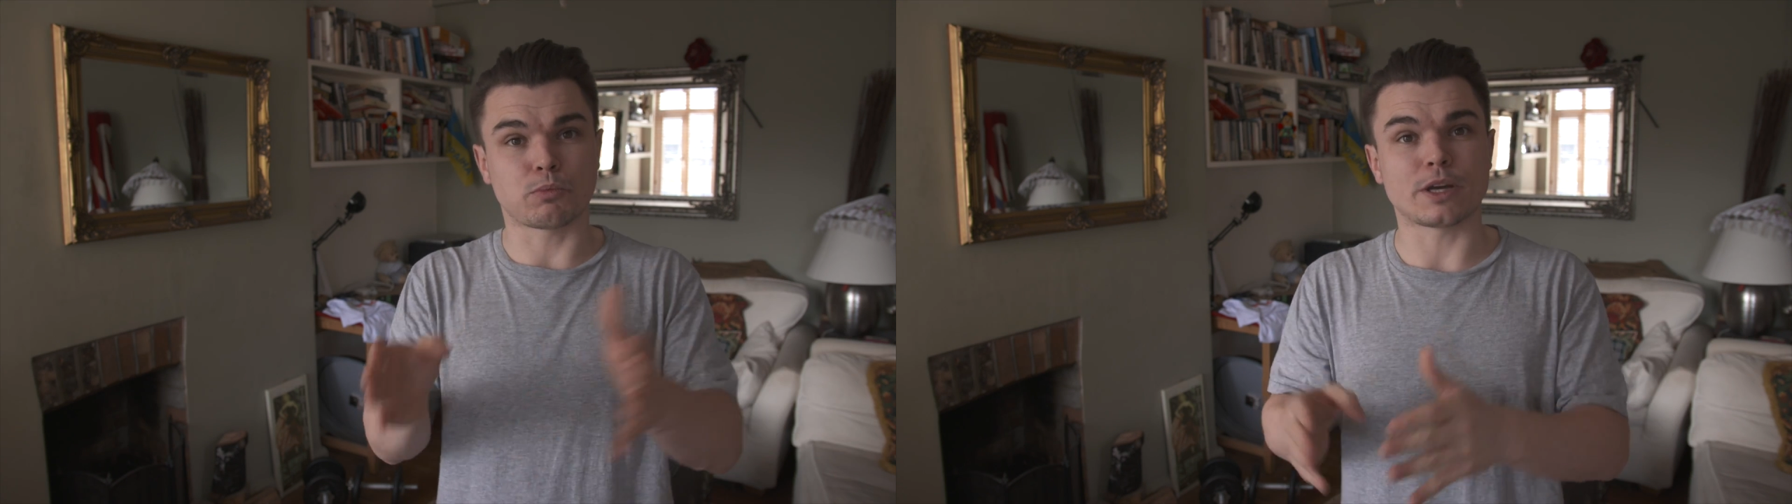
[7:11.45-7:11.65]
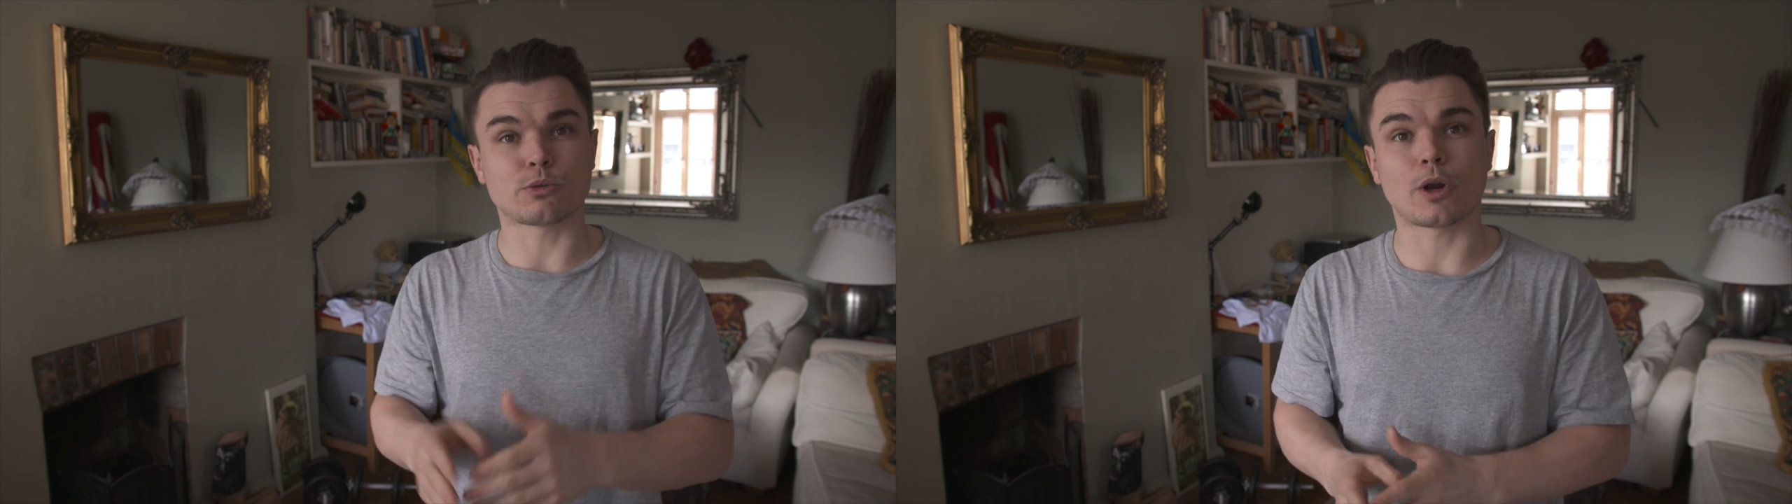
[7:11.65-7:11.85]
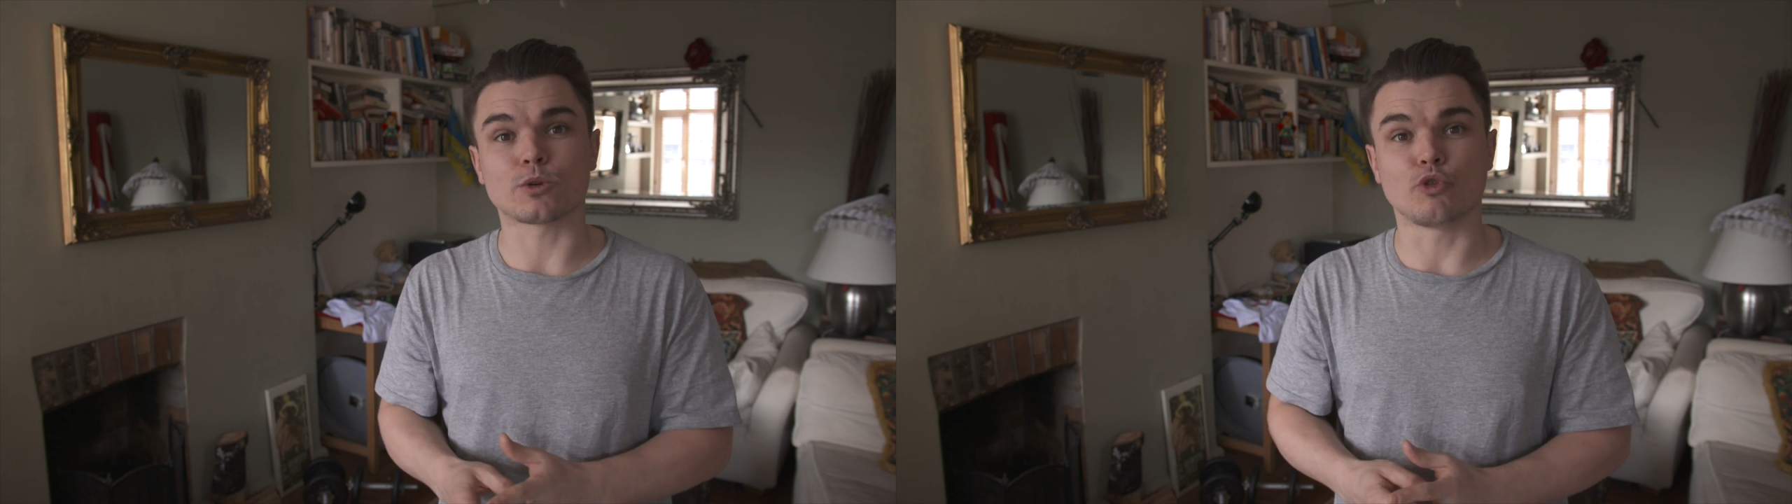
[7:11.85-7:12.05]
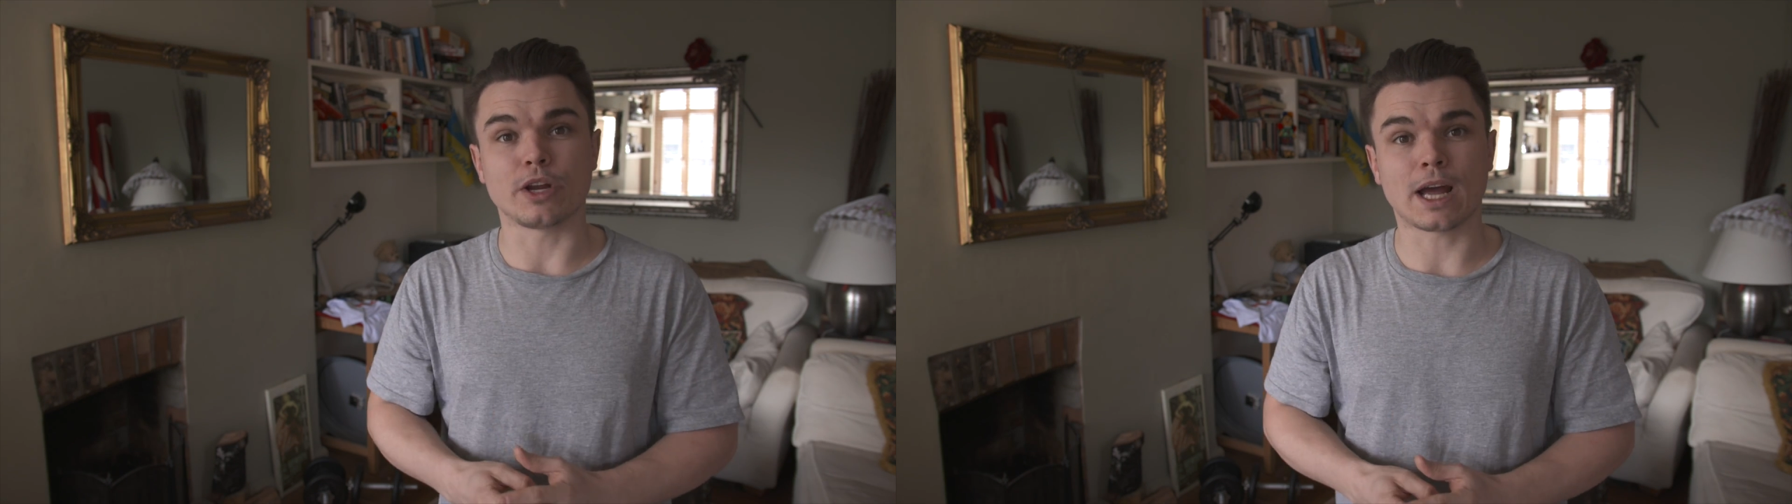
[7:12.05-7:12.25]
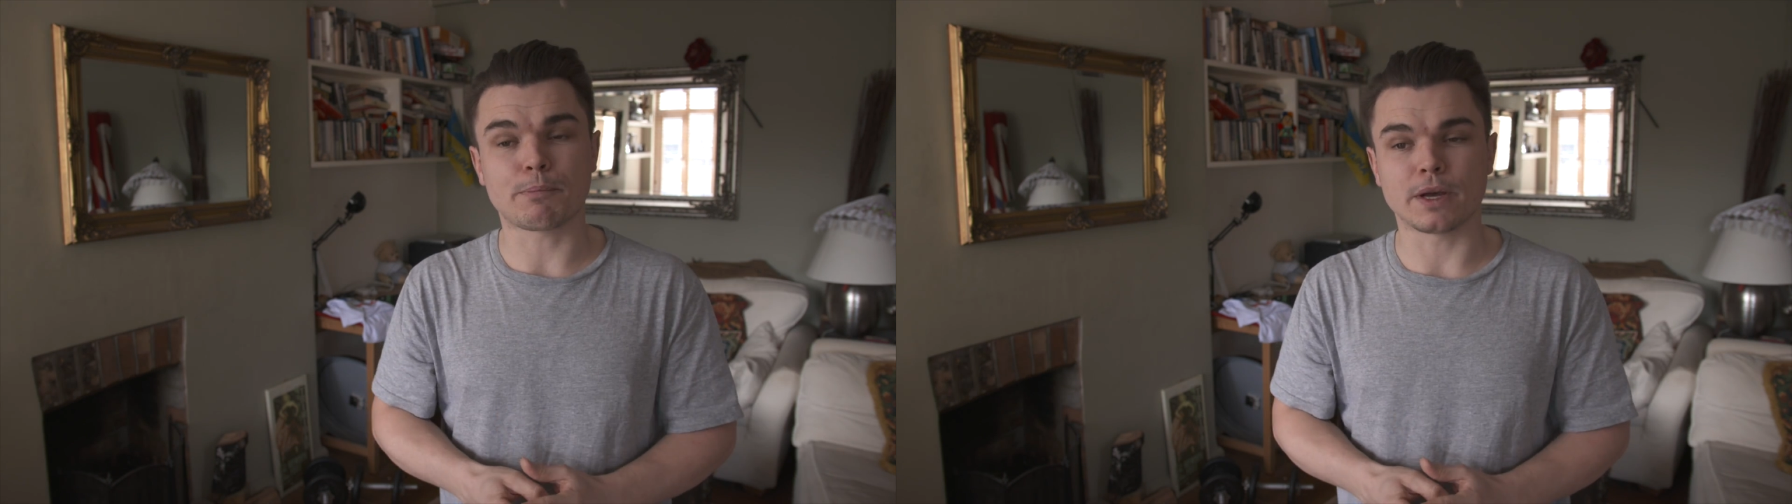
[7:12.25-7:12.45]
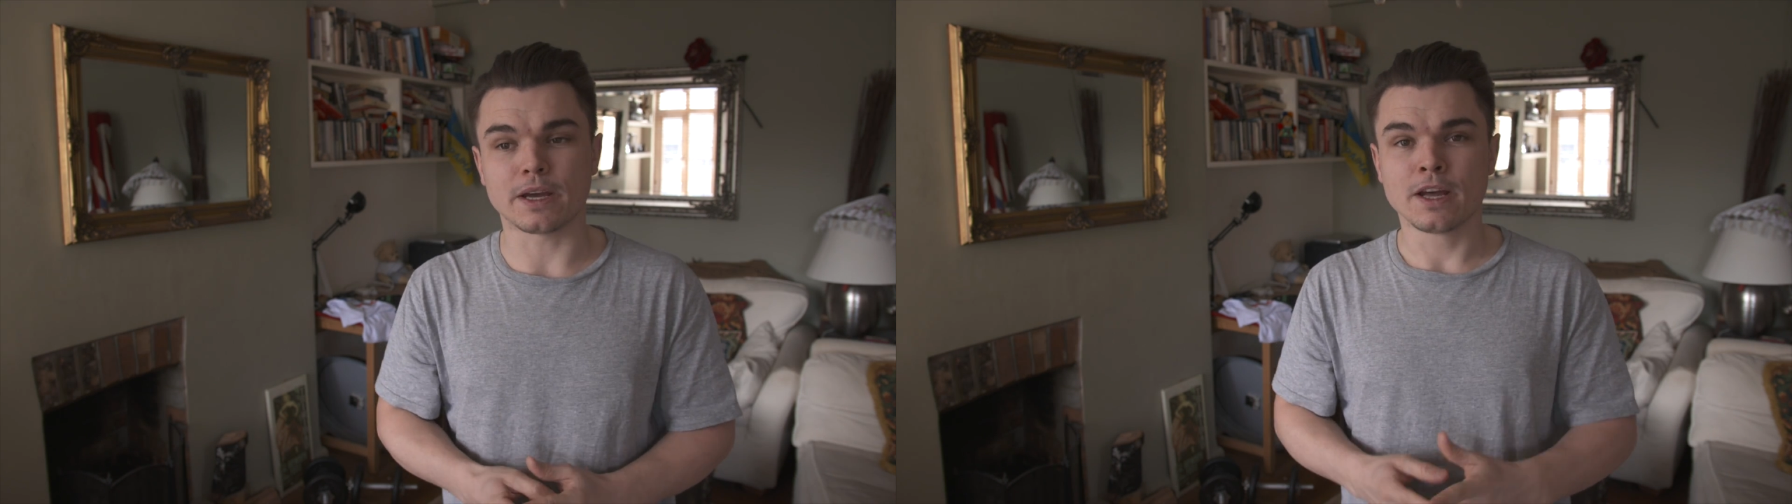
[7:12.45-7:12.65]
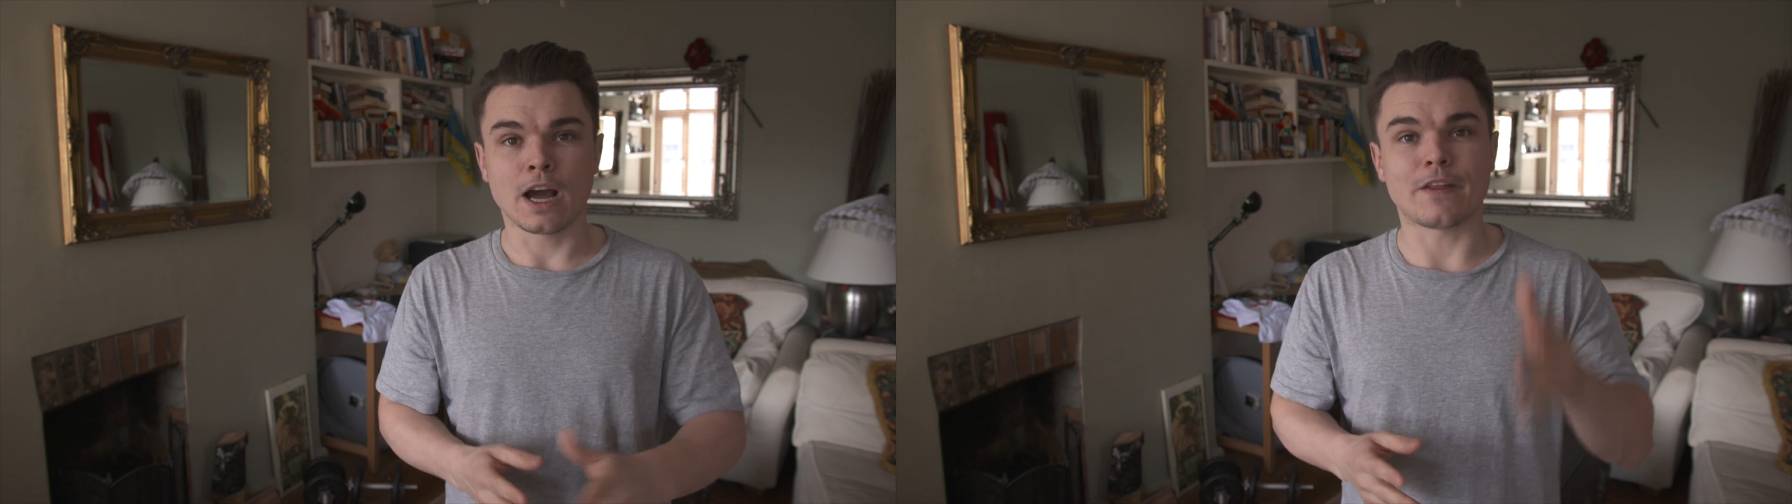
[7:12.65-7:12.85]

a place where I was really happy,